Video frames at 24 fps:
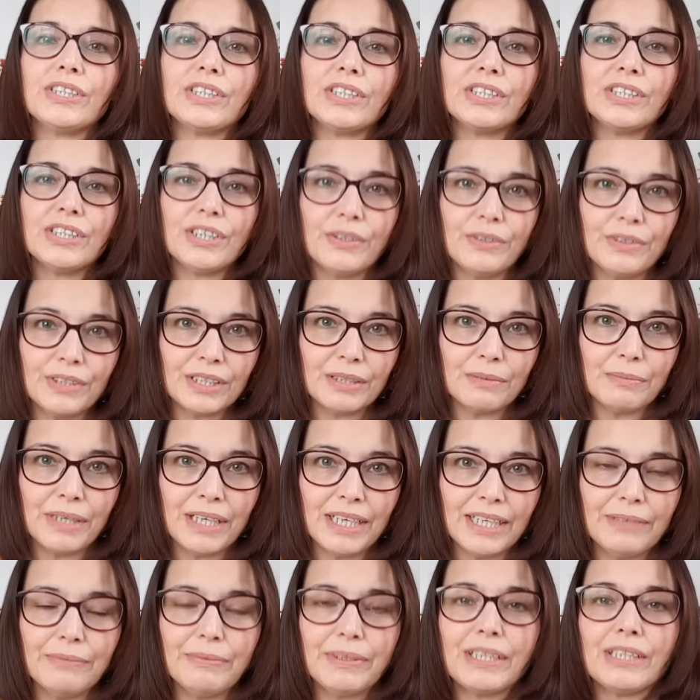to do them
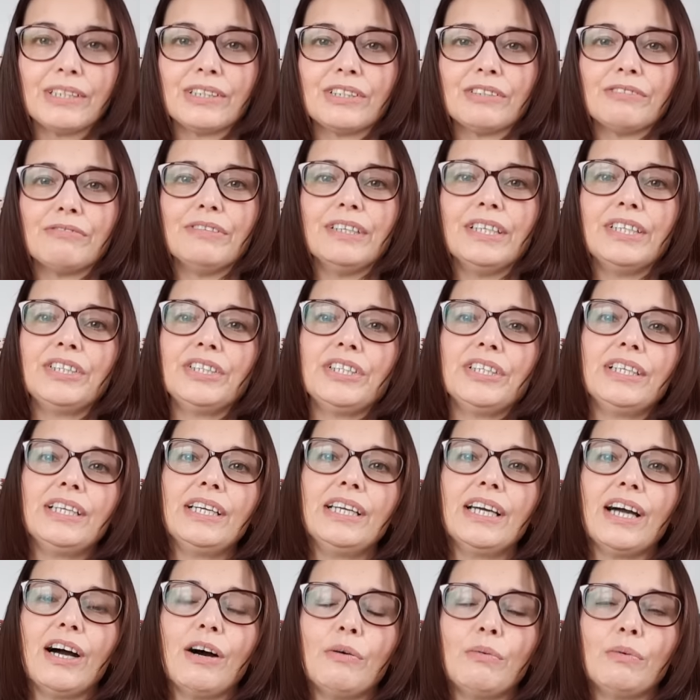in, because
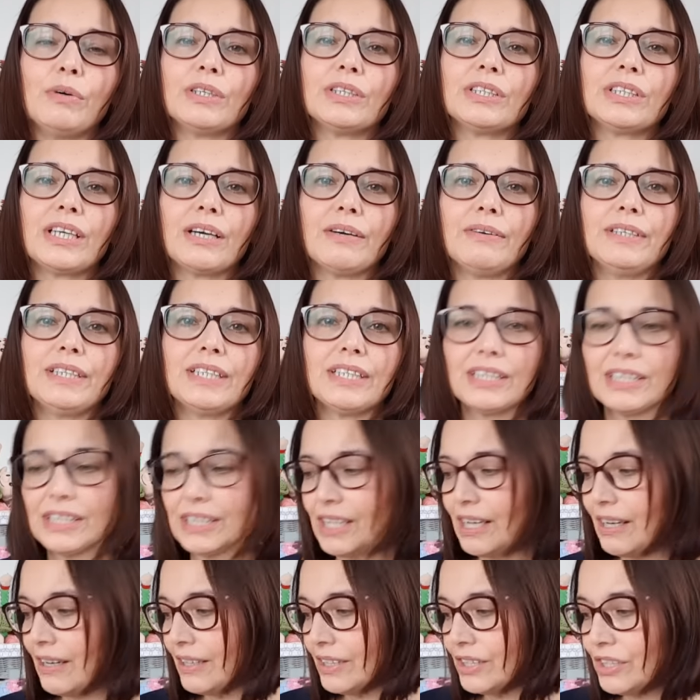originally I was going to
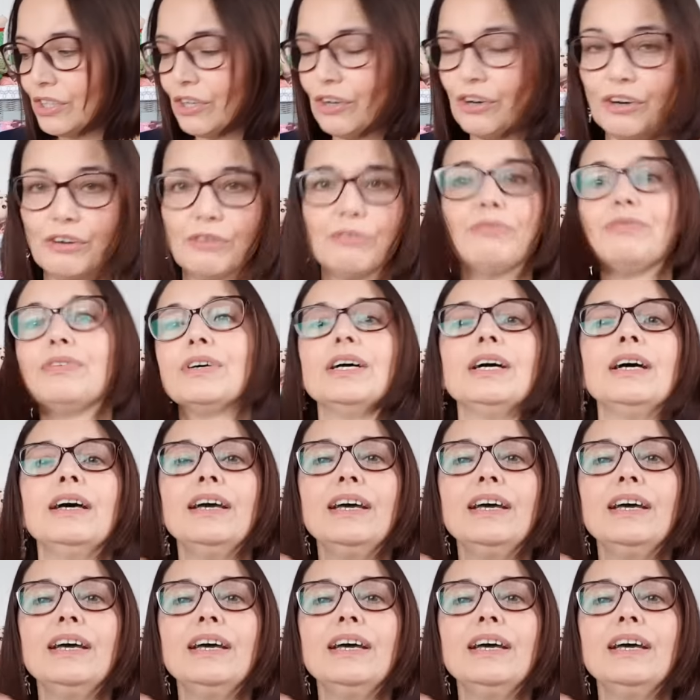start off